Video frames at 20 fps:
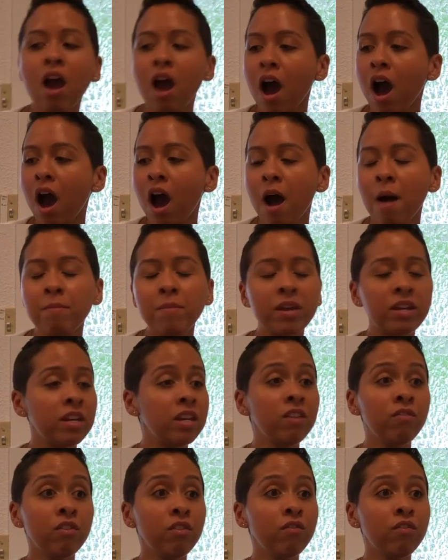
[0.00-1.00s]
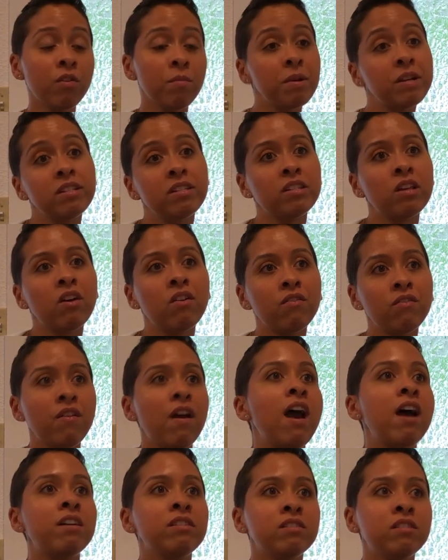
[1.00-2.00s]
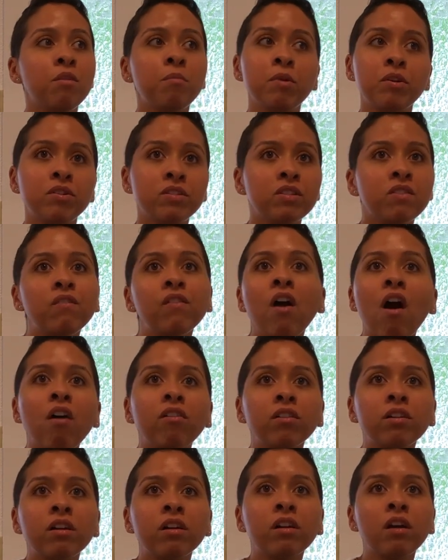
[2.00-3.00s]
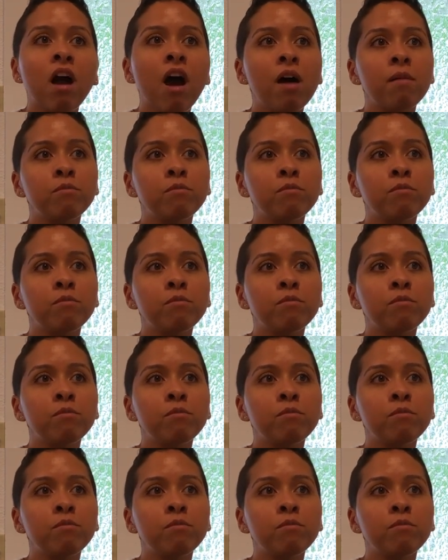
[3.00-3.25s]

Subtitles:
And even for myself as a person of color,